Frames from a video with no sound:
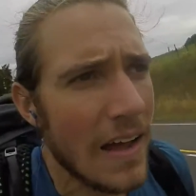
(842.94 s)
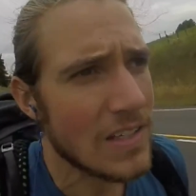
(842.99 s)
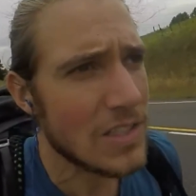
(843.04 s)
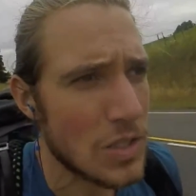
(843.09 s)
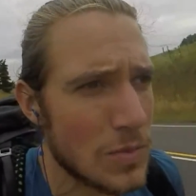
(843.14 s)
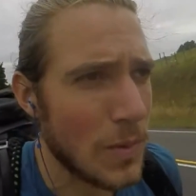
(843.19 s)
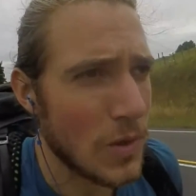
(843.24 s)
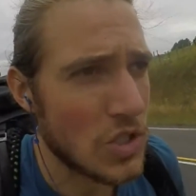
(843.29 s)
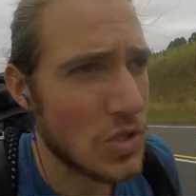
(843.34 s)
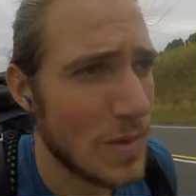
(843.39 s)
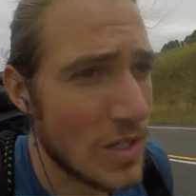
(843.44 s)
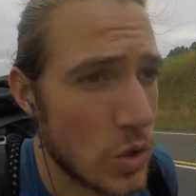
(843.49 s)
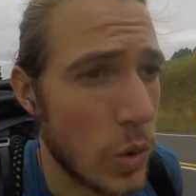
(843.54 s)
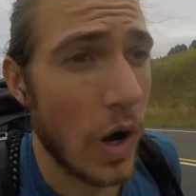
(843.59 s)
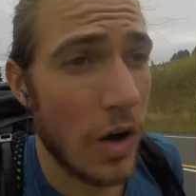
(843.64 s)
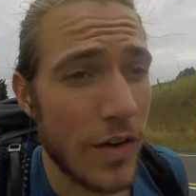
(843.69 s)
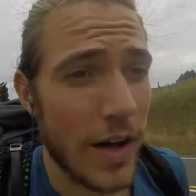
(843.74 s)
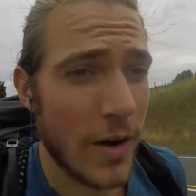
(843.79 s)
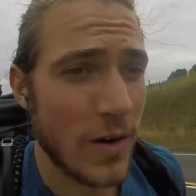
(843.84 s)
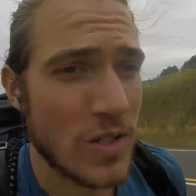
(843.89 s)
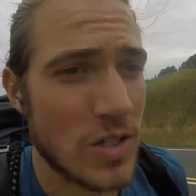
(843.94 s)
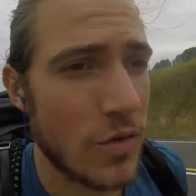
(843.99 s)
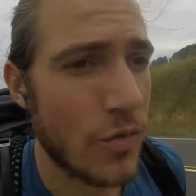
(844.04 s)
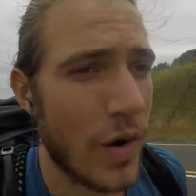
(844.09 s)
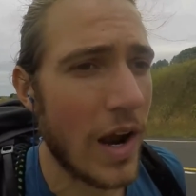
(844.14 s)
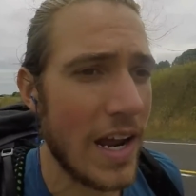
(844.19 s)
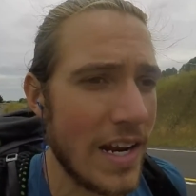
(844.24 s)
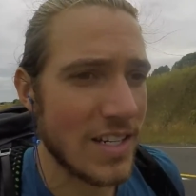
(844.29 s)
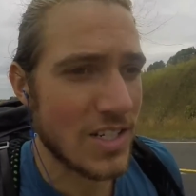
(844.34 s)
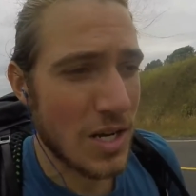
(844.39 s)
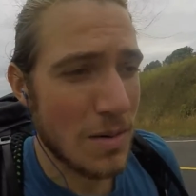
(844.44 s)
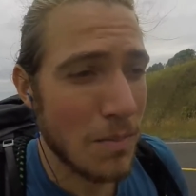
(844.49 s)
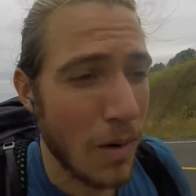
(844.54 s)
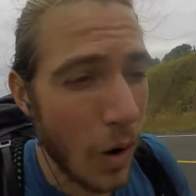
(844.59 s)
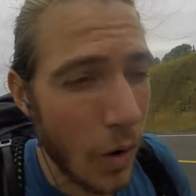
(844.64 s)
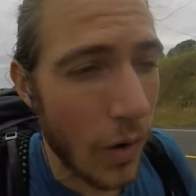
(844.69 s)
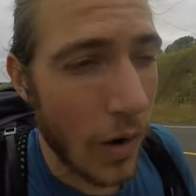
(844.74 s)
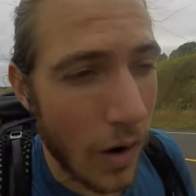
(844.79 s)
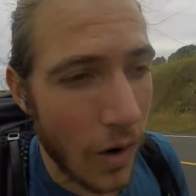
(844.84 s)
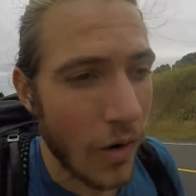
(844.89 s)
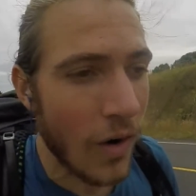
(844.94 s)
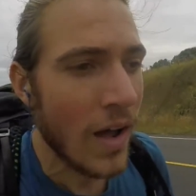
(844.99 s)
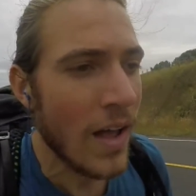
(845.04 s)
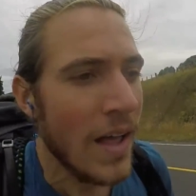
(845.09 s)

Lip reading: It's supposed to be 12 hours of rain tomorrow.